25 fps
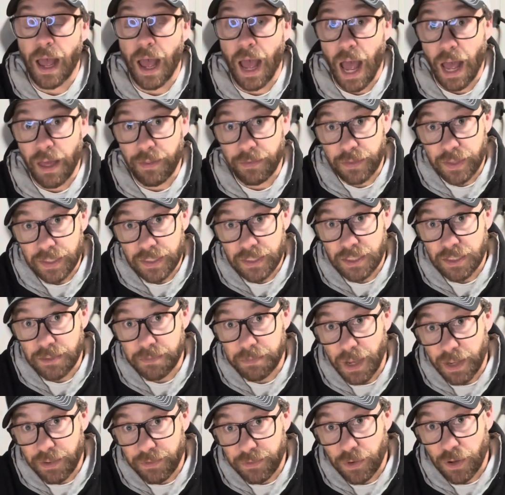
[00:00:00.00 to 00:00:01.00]
And this is
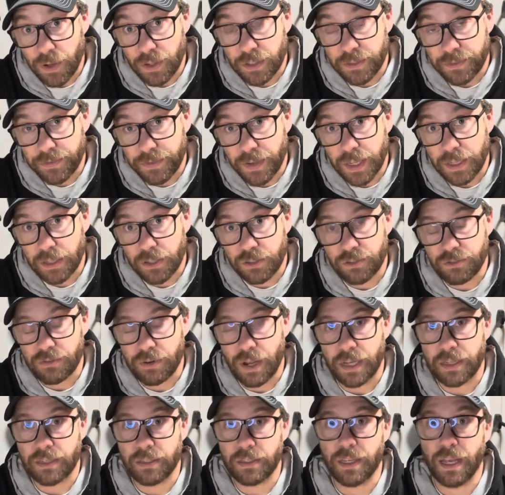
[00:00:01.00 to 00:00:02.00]
my first Fender
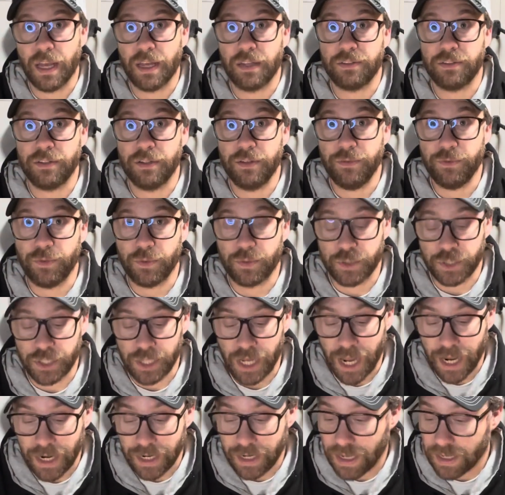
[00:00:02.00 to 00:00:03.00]
Stratocaster from
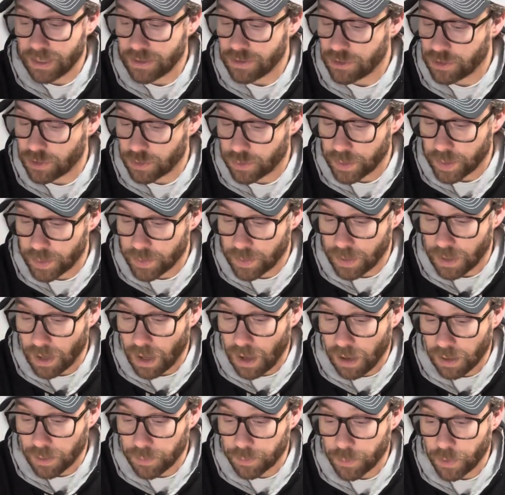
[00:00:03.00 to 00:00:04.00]
China, so we will
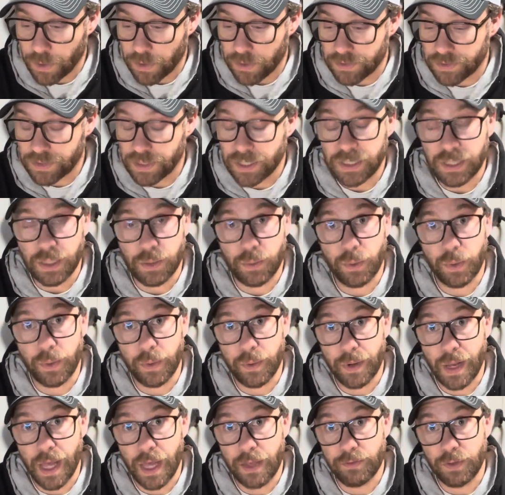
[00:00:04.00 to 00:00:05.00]
unbox it and we
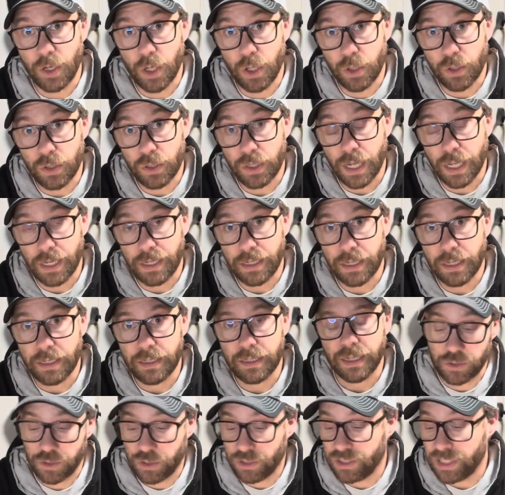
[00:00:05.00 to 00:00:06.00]
will have a look at it
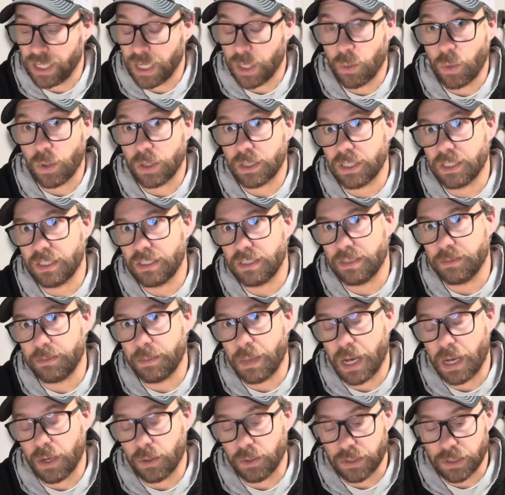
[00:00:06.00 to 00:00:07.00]
to see what it's
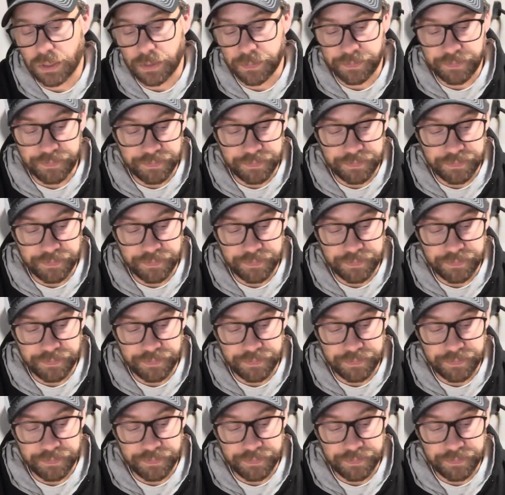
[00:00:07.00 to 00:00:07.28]
about.